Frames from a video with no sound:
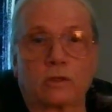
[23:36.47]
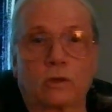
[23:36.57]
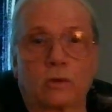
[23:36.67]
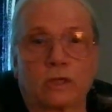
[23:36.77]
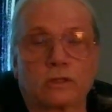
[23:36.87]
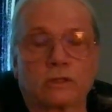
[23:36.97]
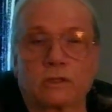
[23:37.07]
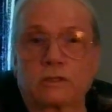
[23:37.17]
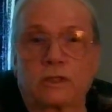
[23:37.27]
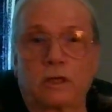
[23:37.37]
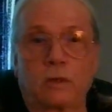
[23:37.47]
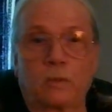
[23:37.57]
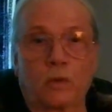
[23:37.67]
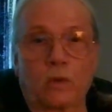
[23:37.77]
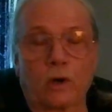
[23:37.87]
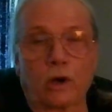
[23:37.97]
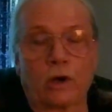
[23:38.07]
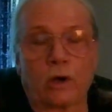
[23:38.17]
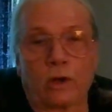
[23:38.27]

don't exist anymore,